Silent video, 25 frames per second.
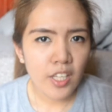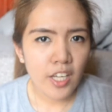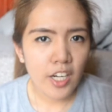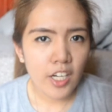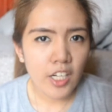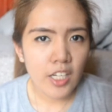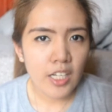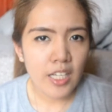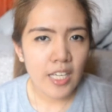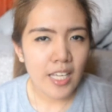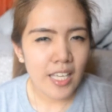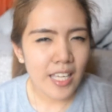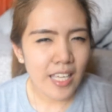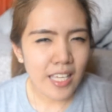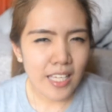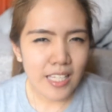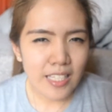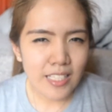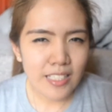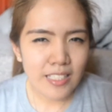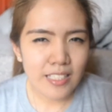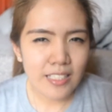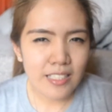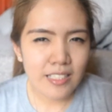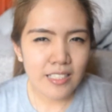there
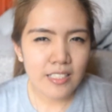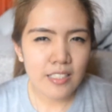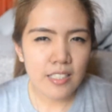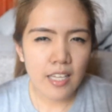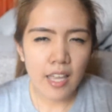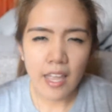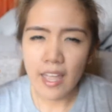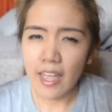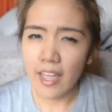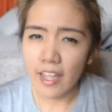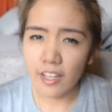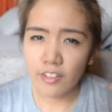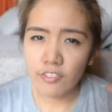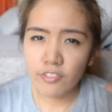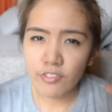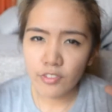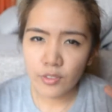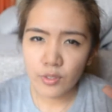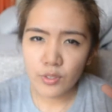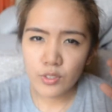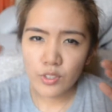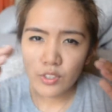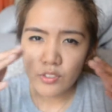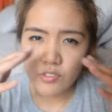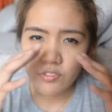is
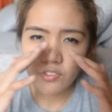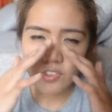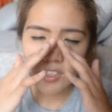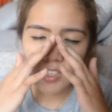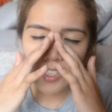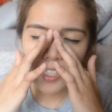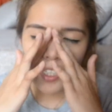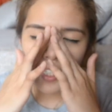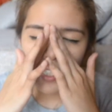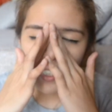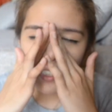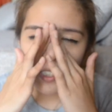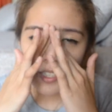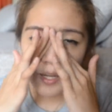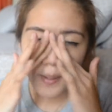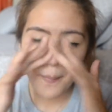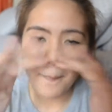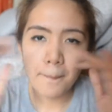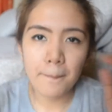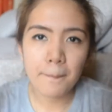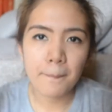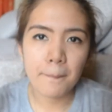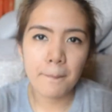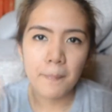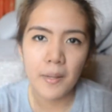headphones for it,
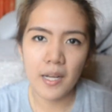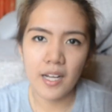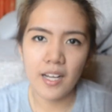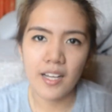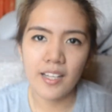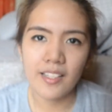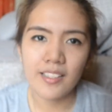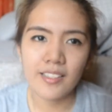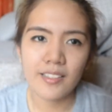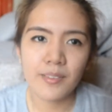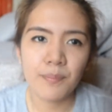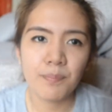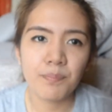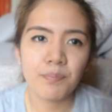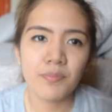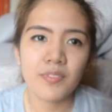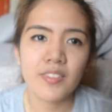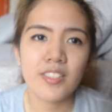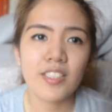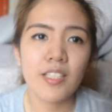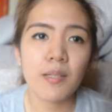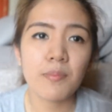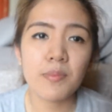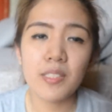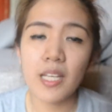but
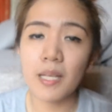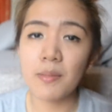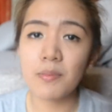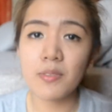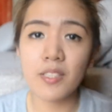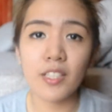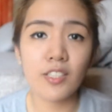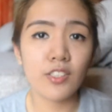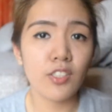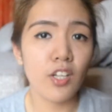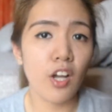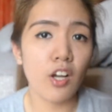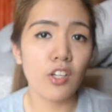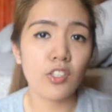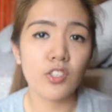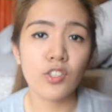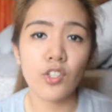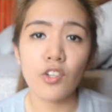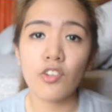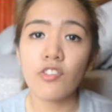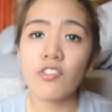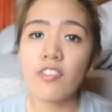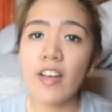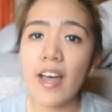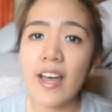sometimes they talk
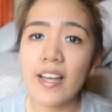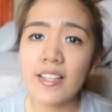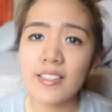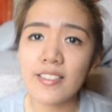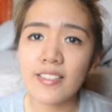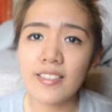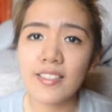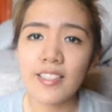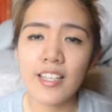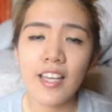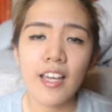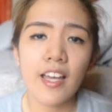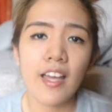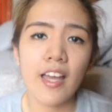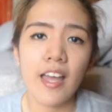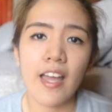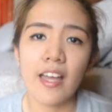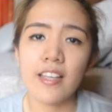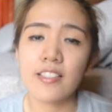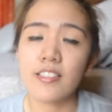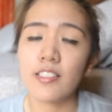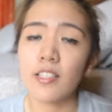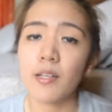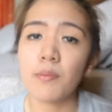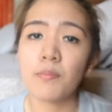so fast
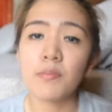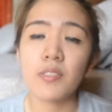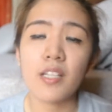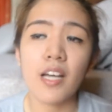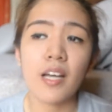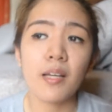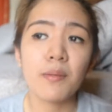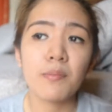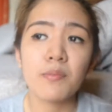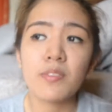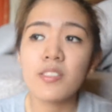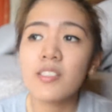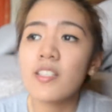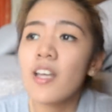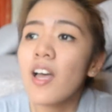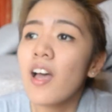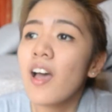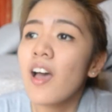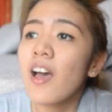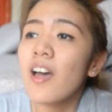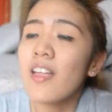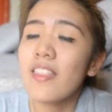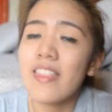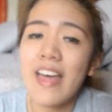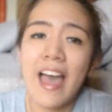and sometimes
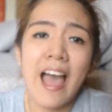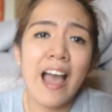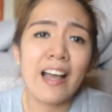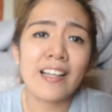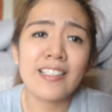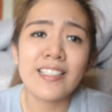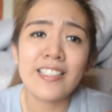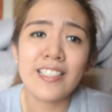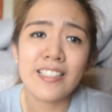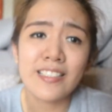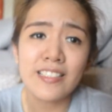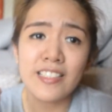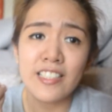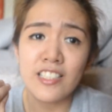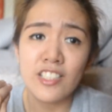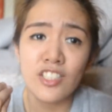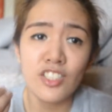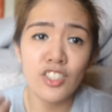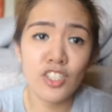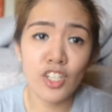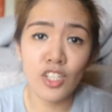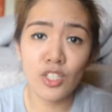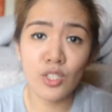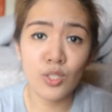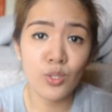the accent
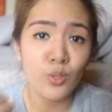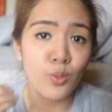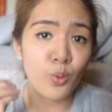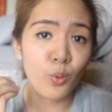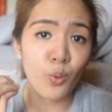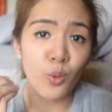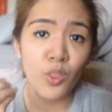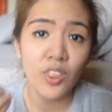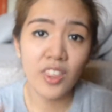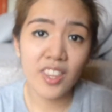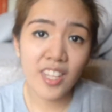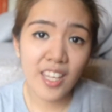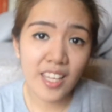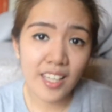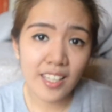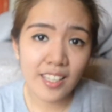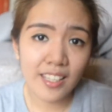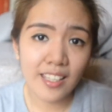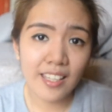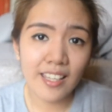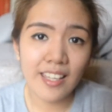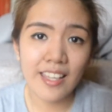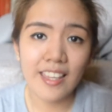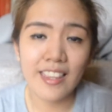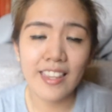is just too
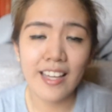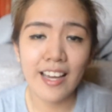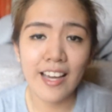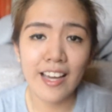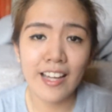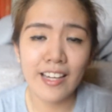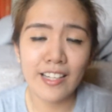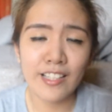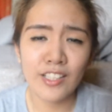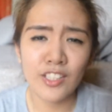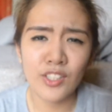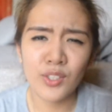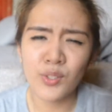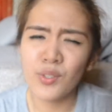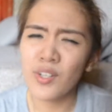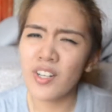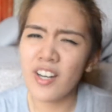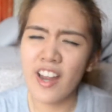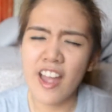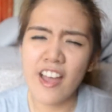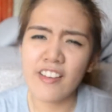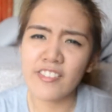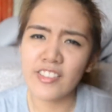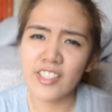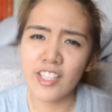thick that you are
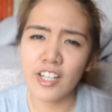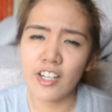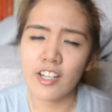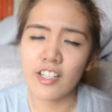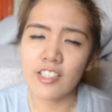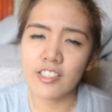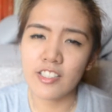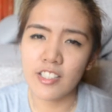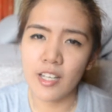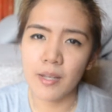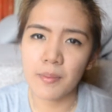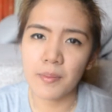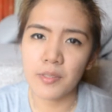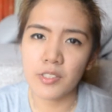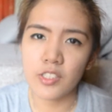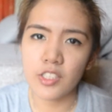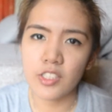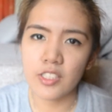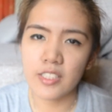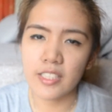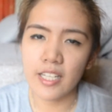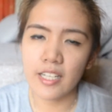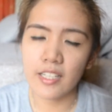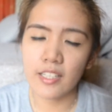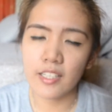having a hard time
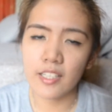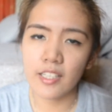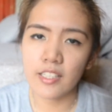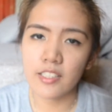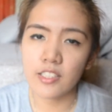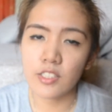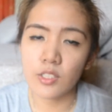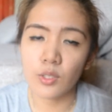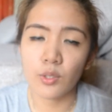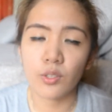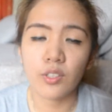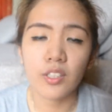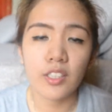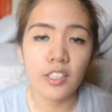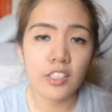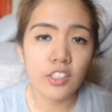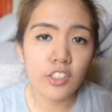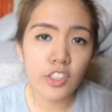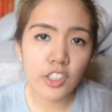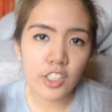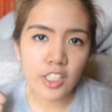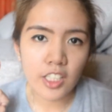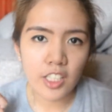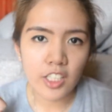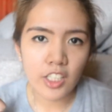understanding it. So clean
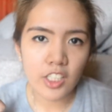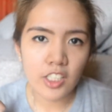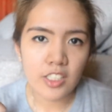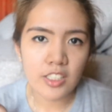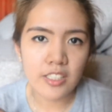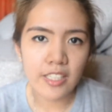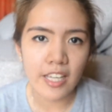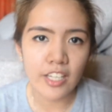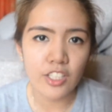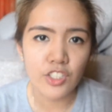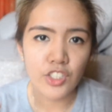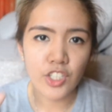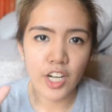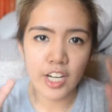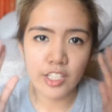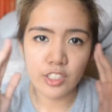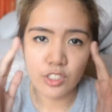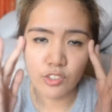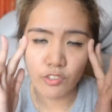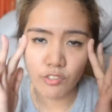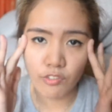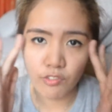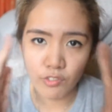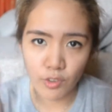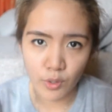your ears and try
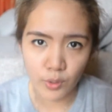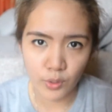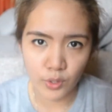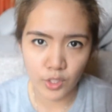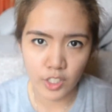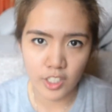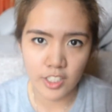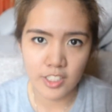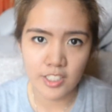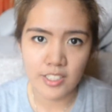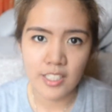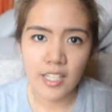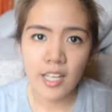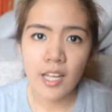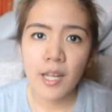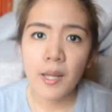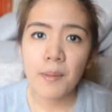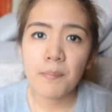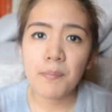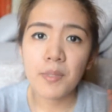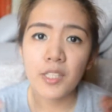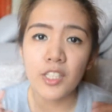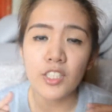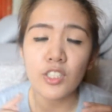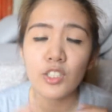to focus,
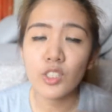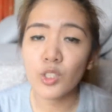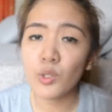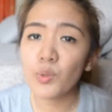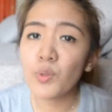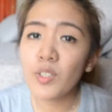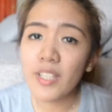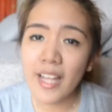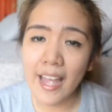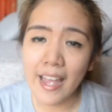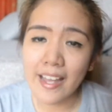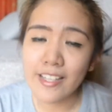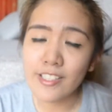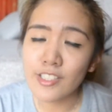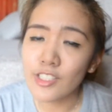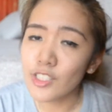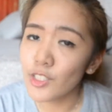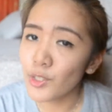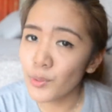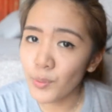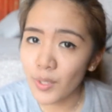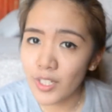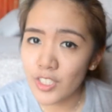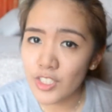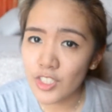because you will
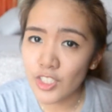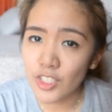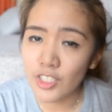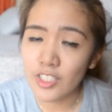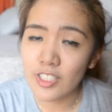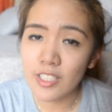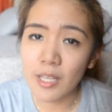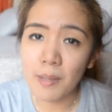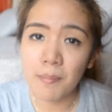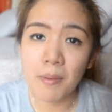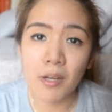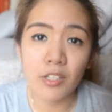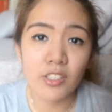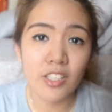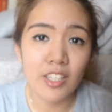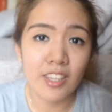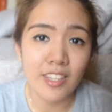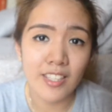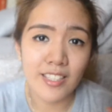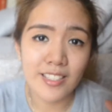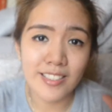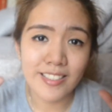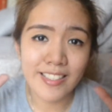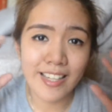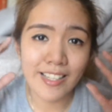answer questions about the
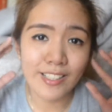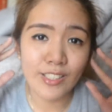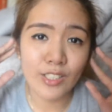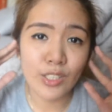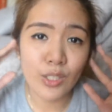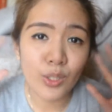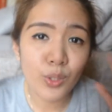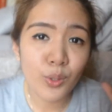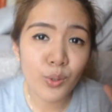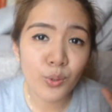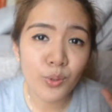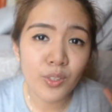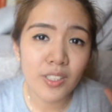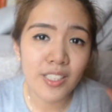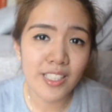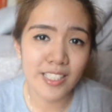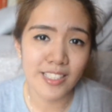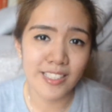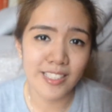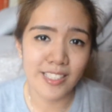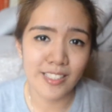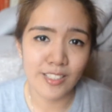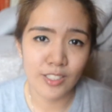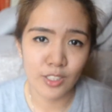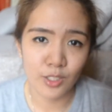things that you
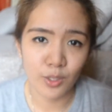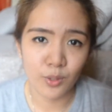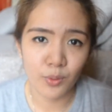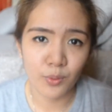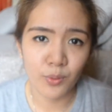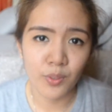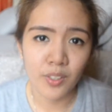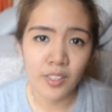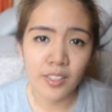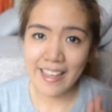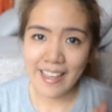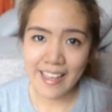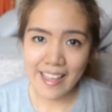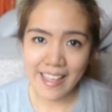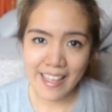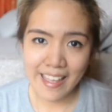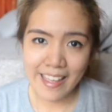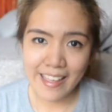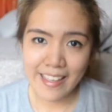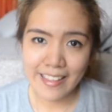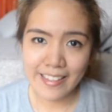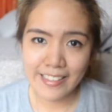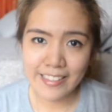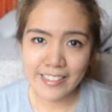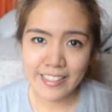listen to.
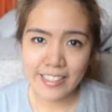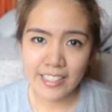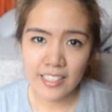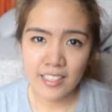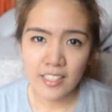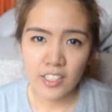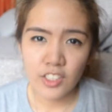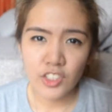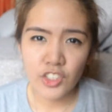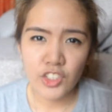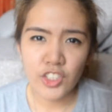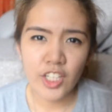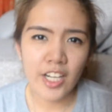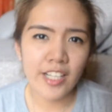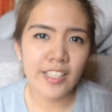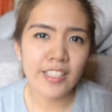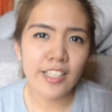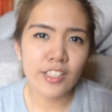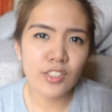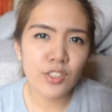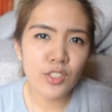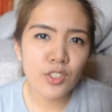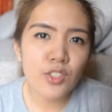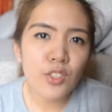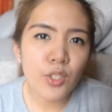And try
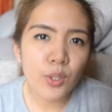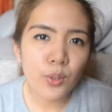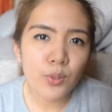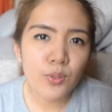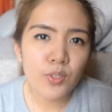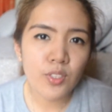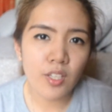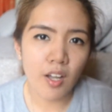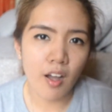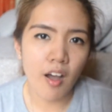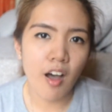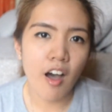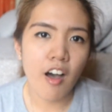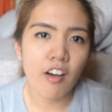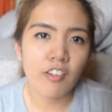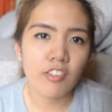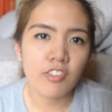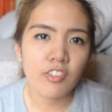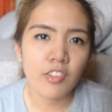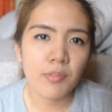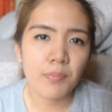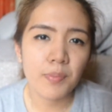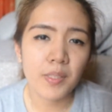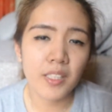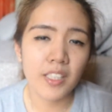not to doze
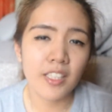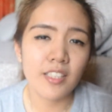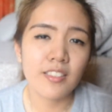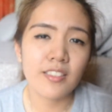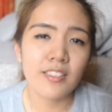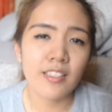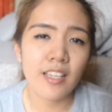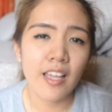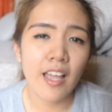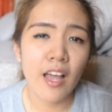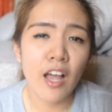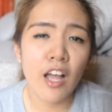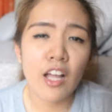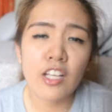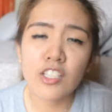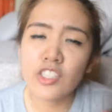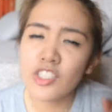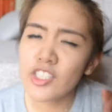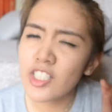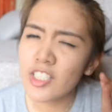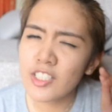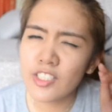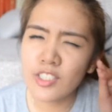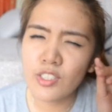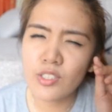off, because
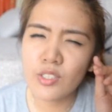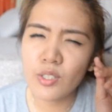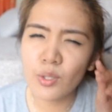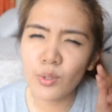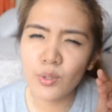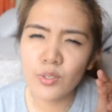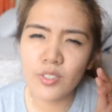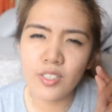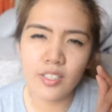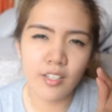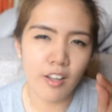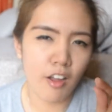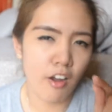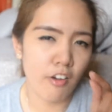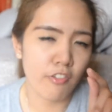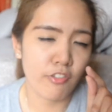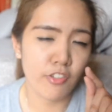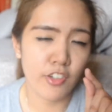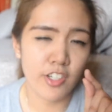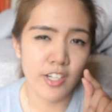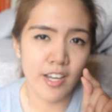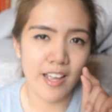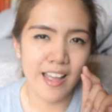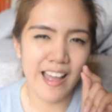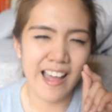just dozing off
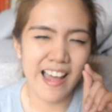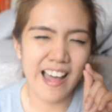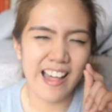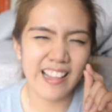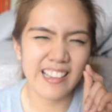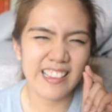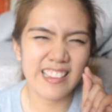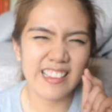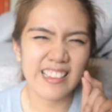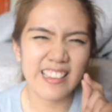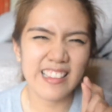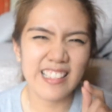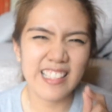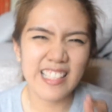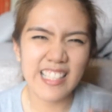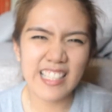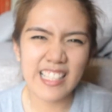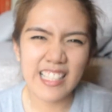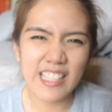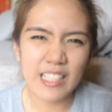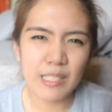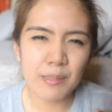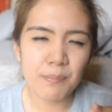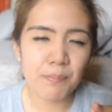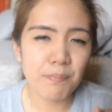for a
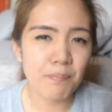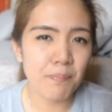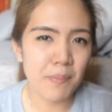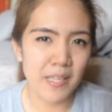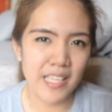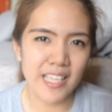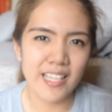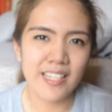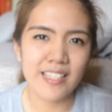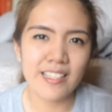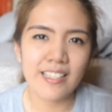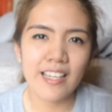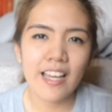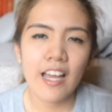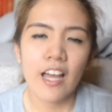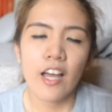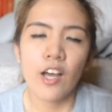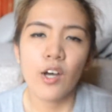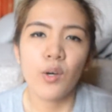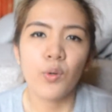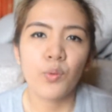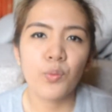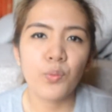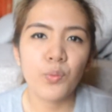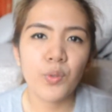little bit
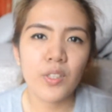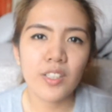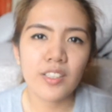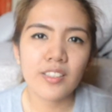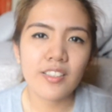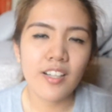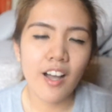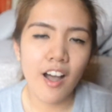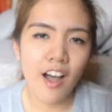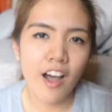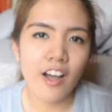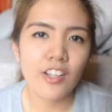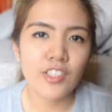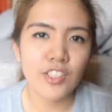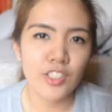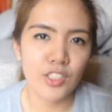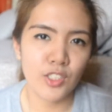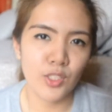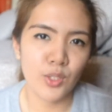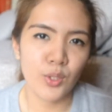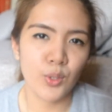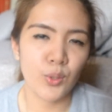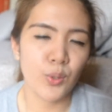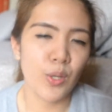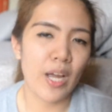will
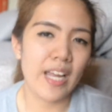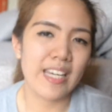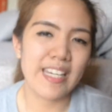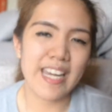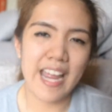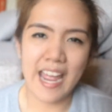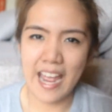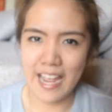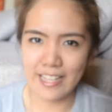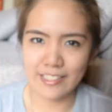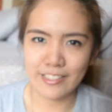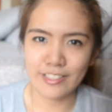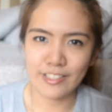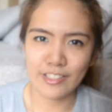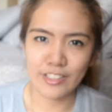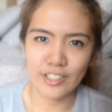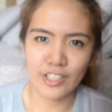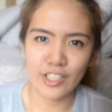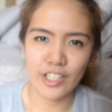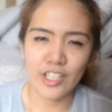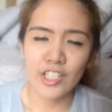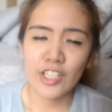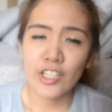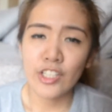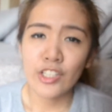cost you an
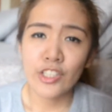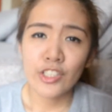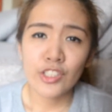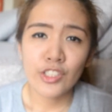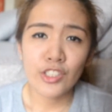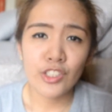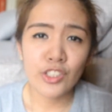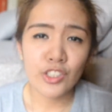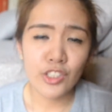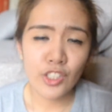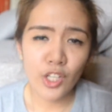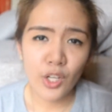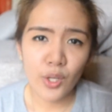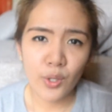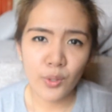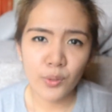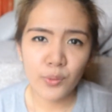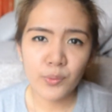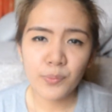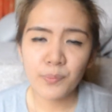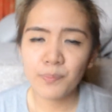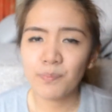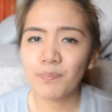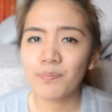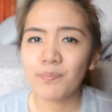answer.
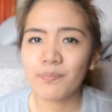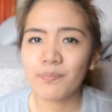So